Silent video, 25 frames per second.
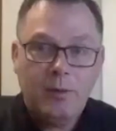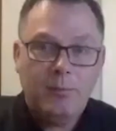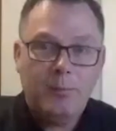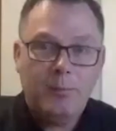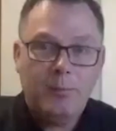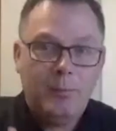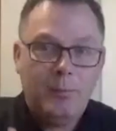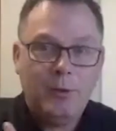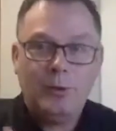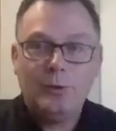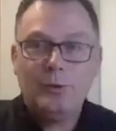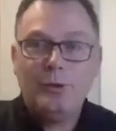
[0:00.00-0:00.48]

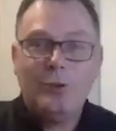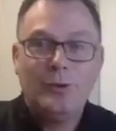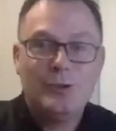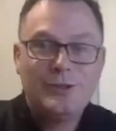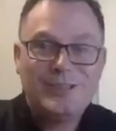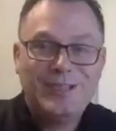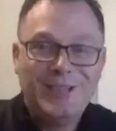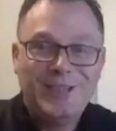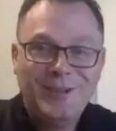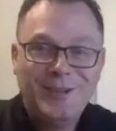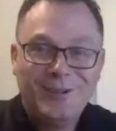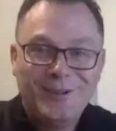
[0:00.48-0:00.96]

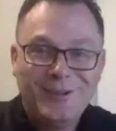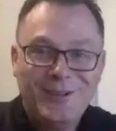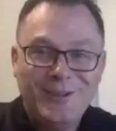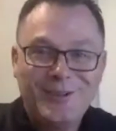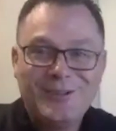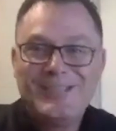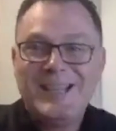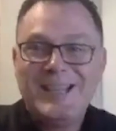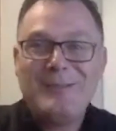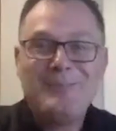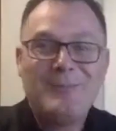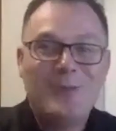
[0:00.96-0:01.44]
your
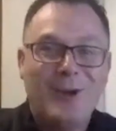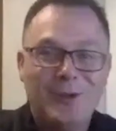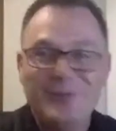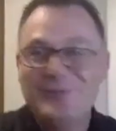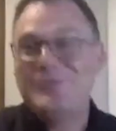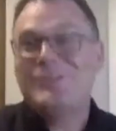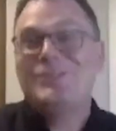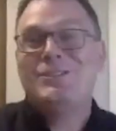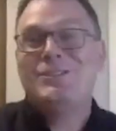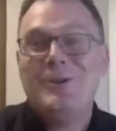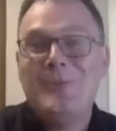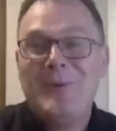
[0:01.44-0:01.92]
team can't
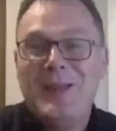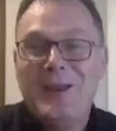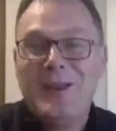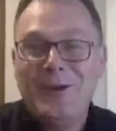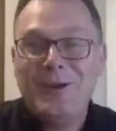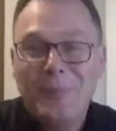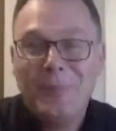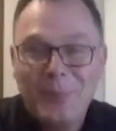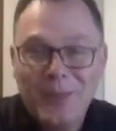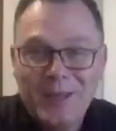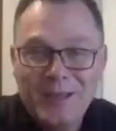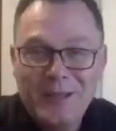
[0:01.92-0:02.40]
just do it and
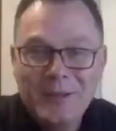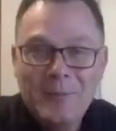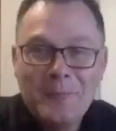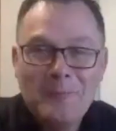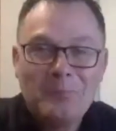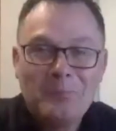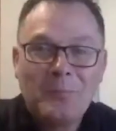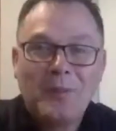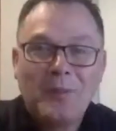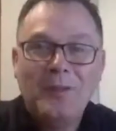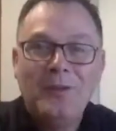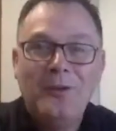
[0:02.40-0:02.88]
not
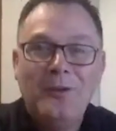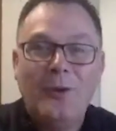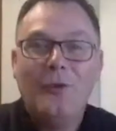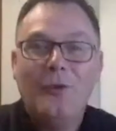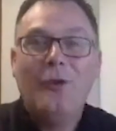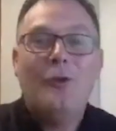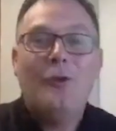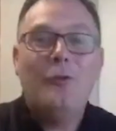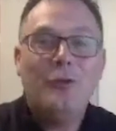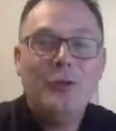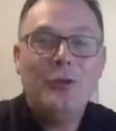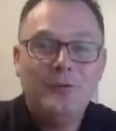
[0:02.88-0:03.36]
know
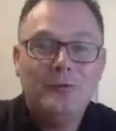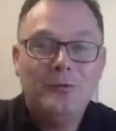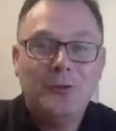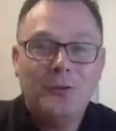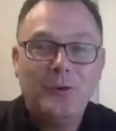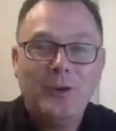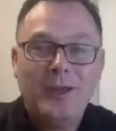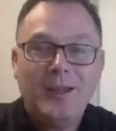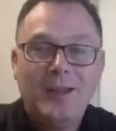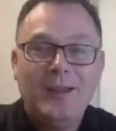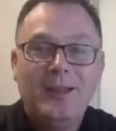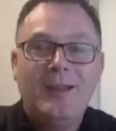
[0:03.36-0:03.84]
that you've done
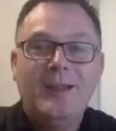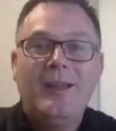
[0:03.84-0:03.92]
it.